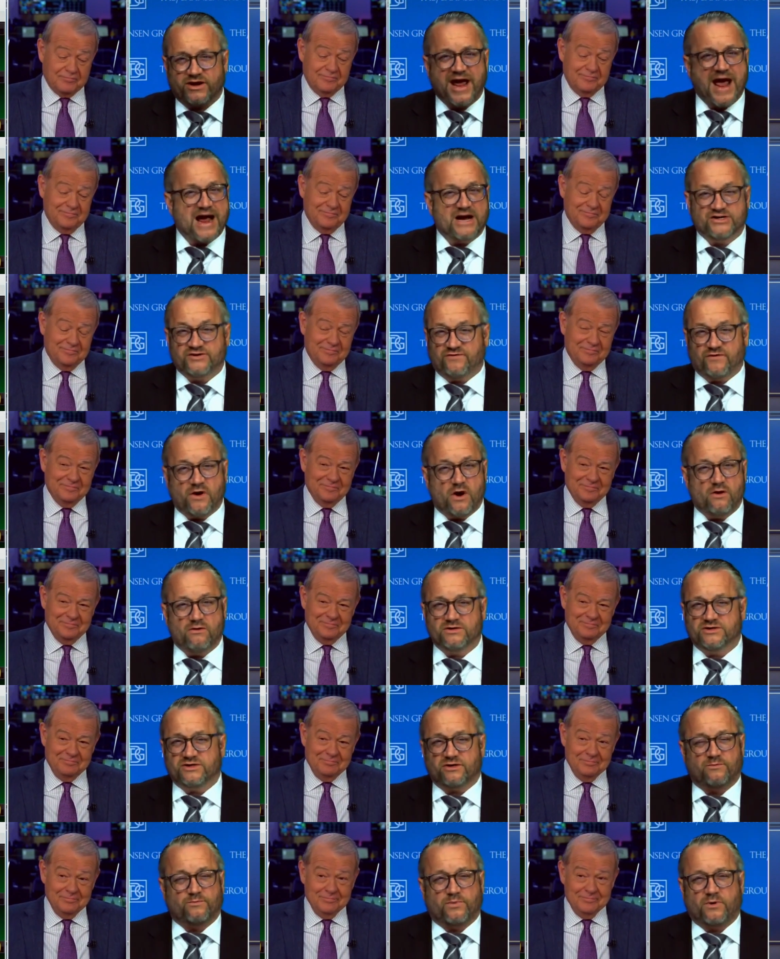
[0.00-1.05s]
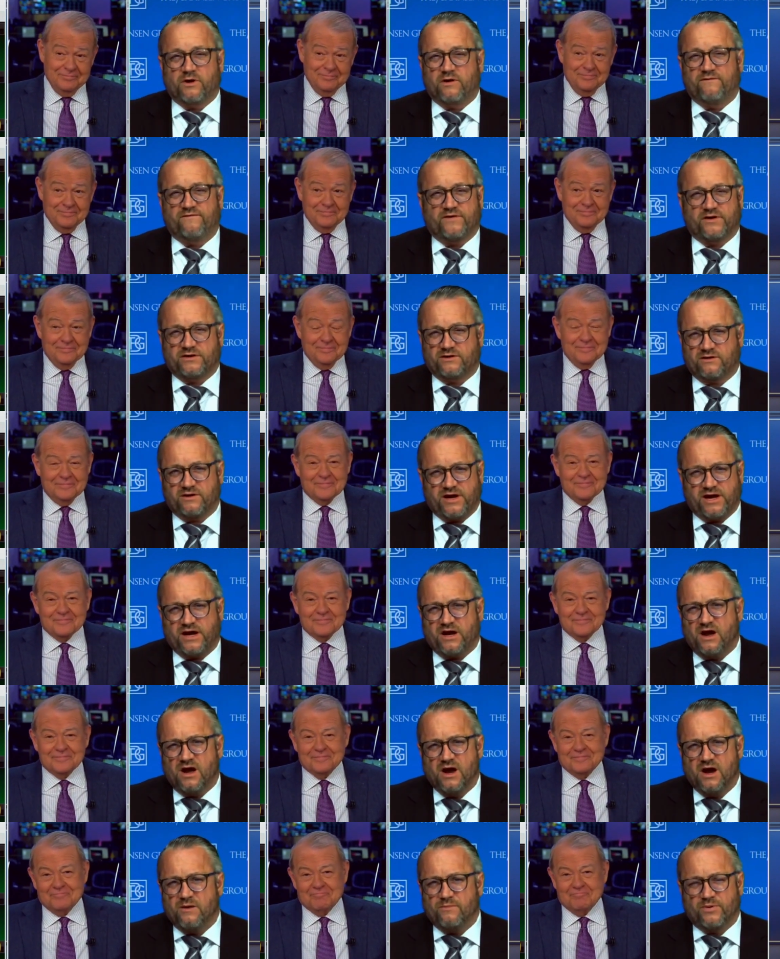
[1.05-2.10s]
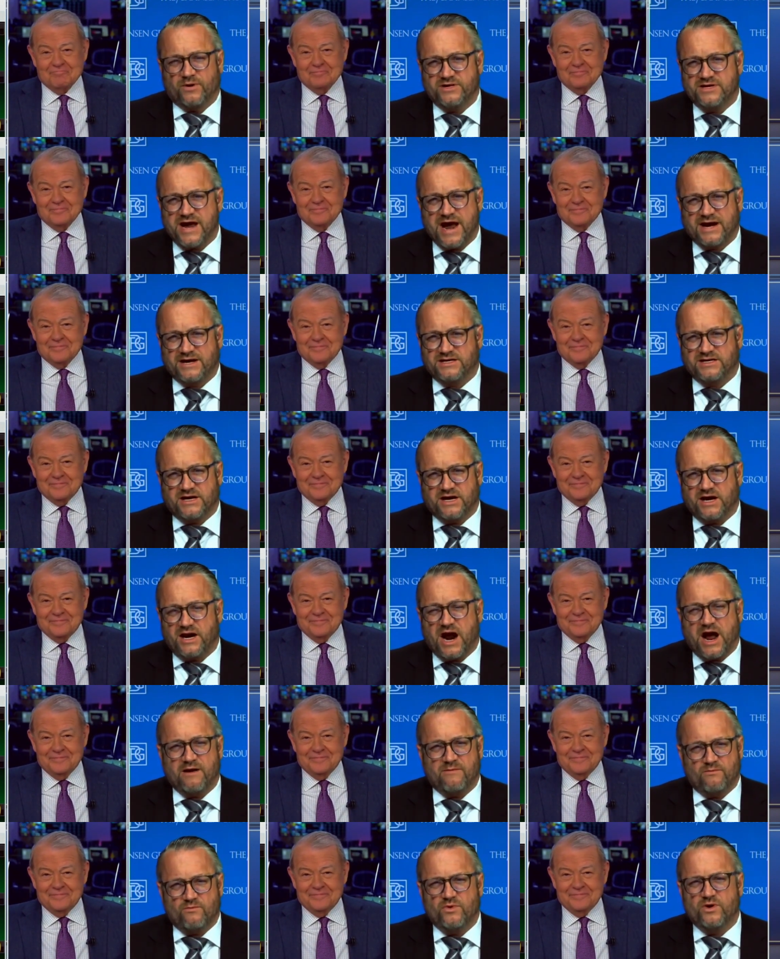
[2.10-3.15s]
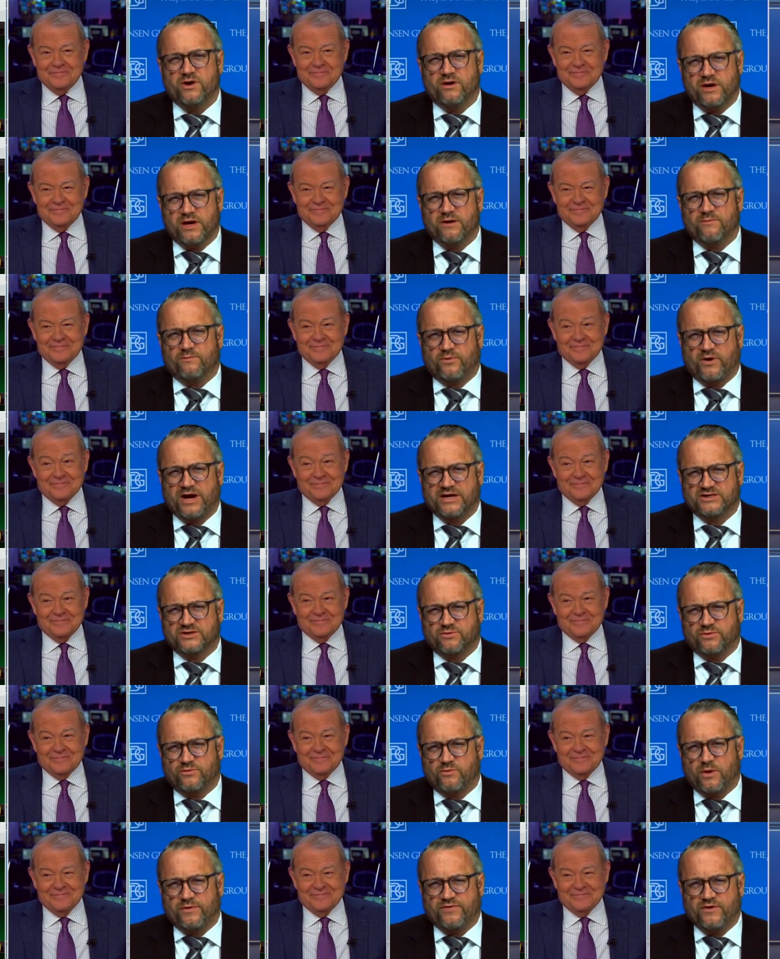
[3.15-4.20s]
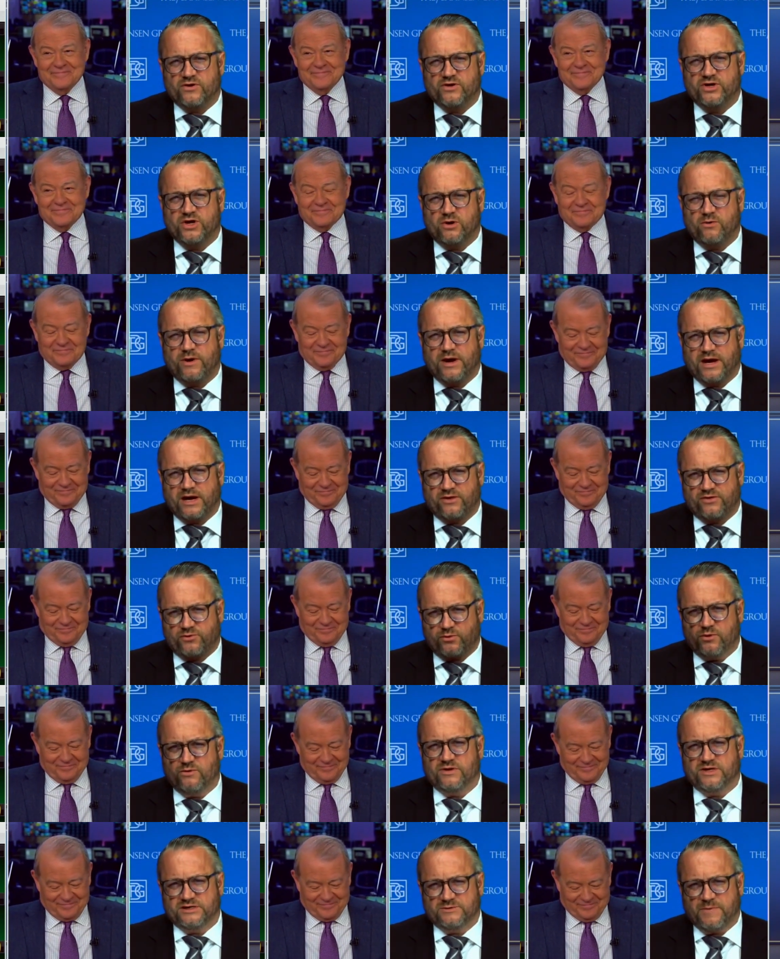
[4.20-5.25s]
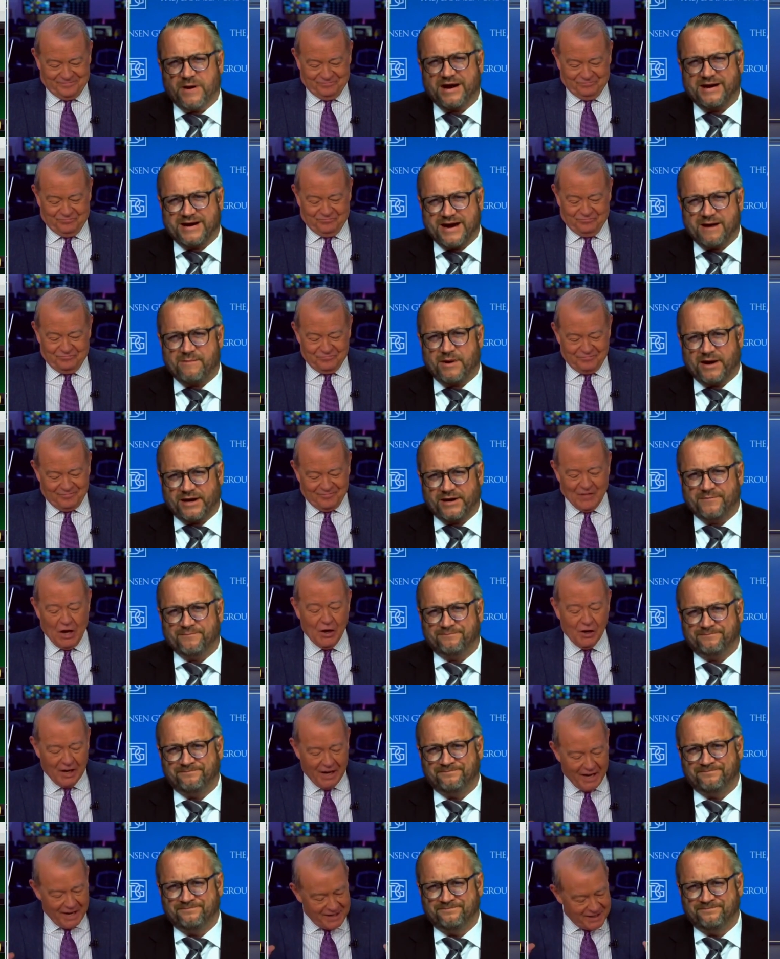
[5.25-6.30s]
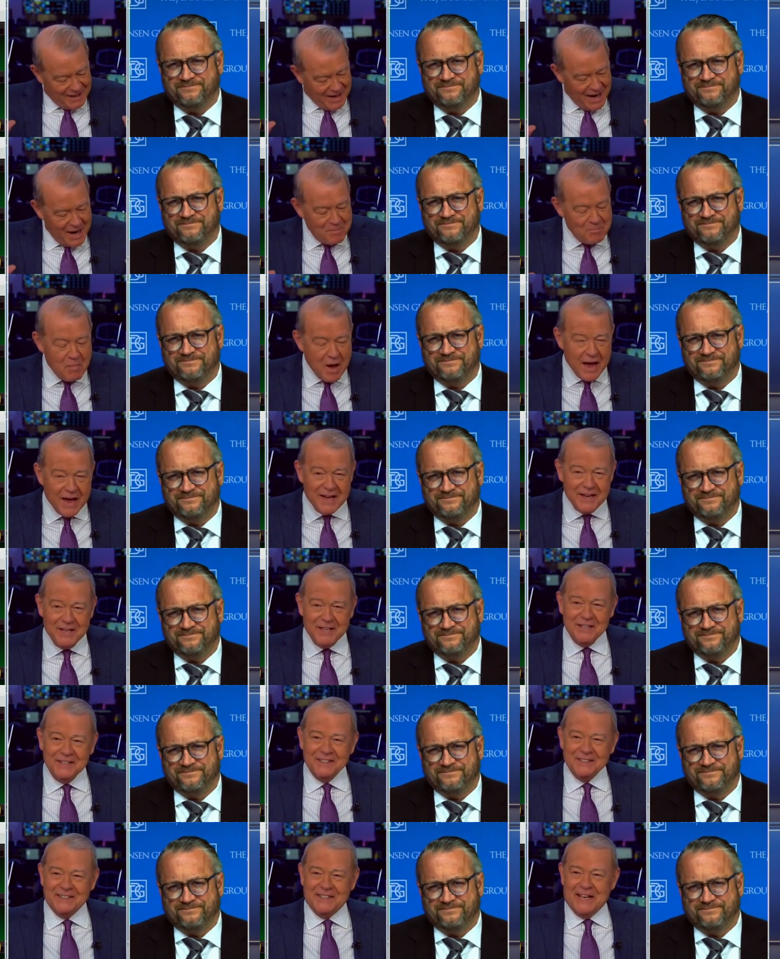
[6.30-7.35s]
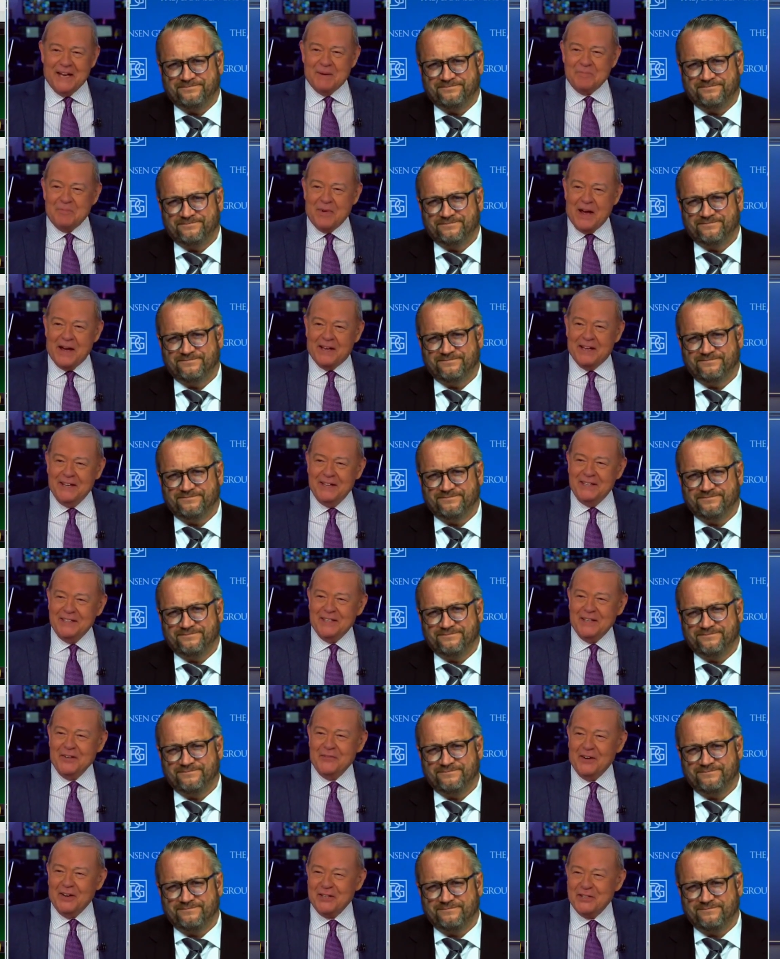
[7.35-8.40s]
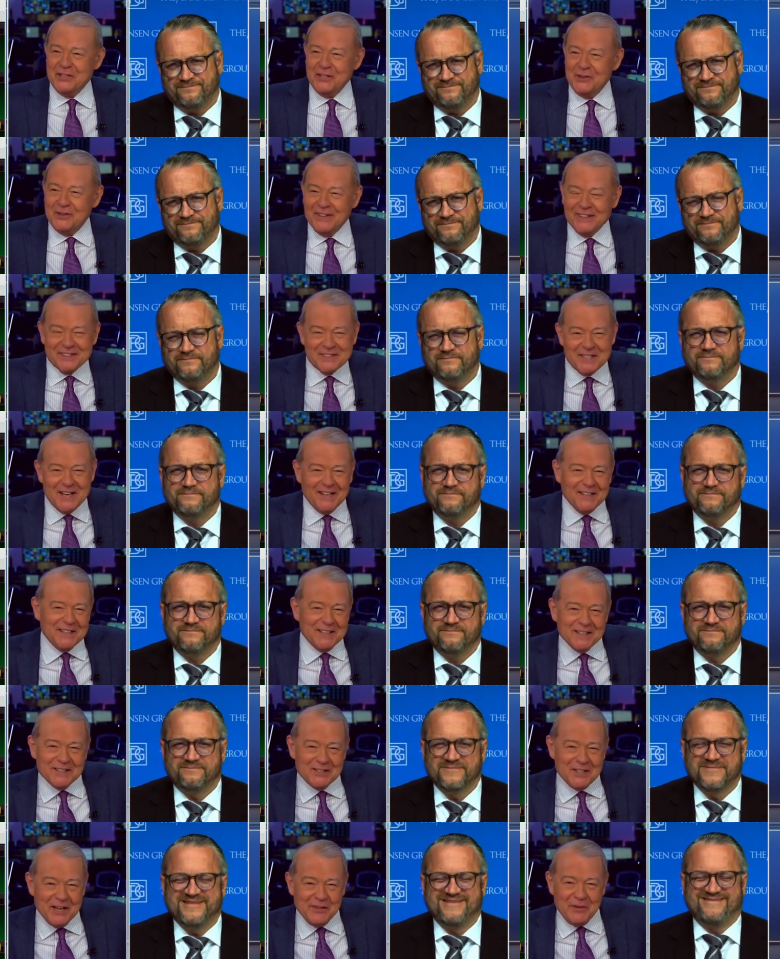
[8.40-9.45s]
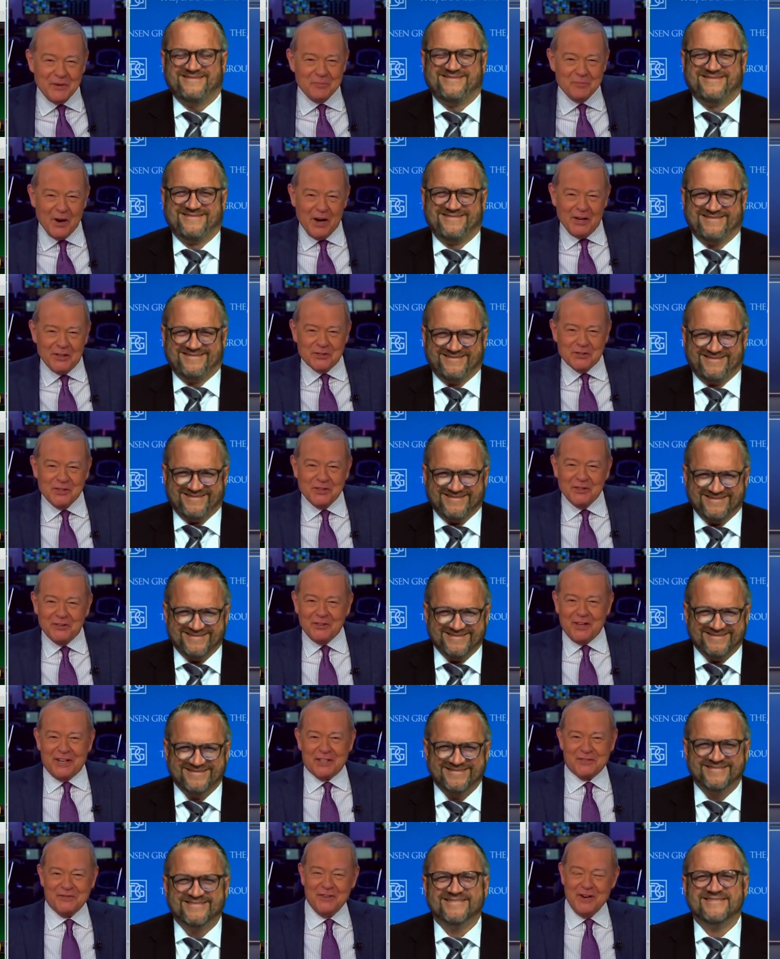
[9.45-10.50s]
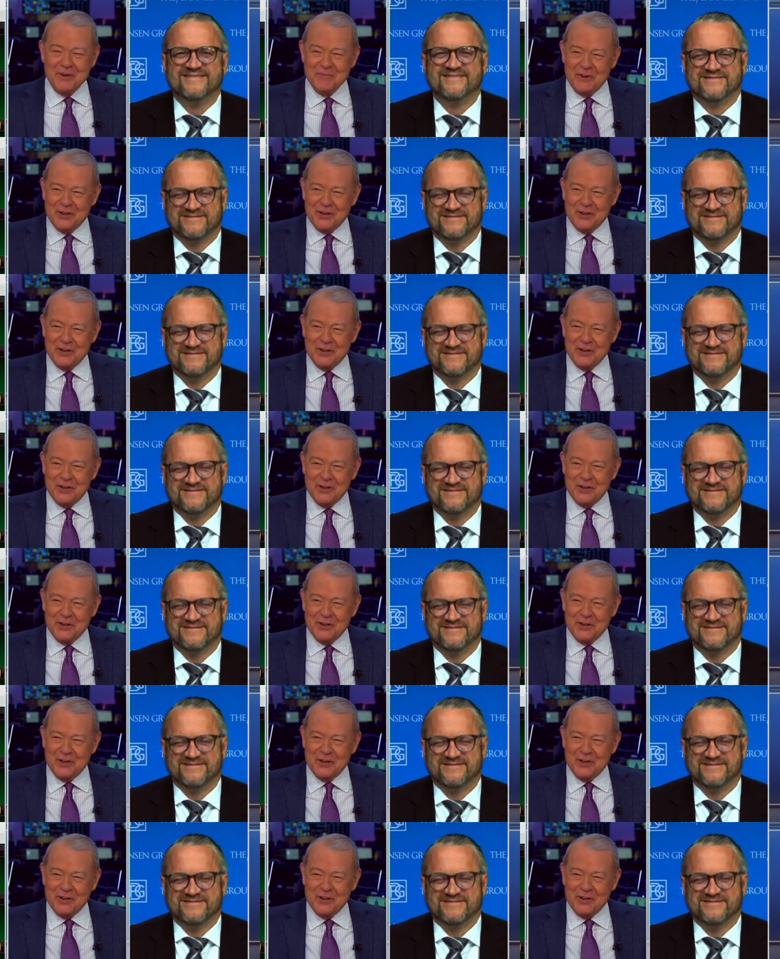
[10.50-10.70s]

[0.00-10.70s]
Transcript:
Speaker 1: cash flows are perfectly protected. I'm really impressed with what they're doing doing through this pandemic.
Speaker 2: Okay, I may get back in. If I do, I'll tell you. David Bahnsen, thanks very